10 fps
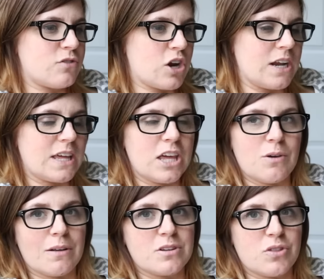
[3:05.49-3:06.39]
of trying to get
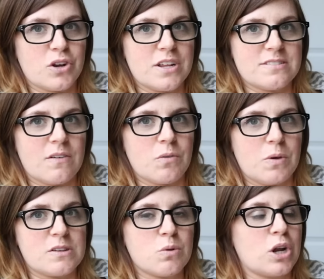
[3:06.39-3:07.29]
you out to 37
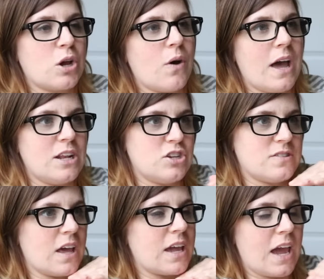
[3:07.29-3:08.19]
weeks, we're going to go ahead and
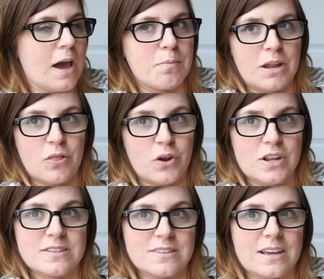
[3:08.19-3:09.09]
just like cap it at
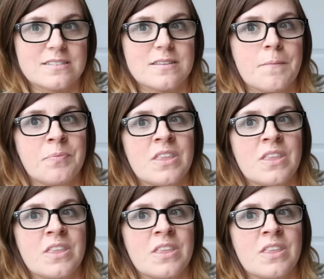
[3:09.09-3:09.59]
36.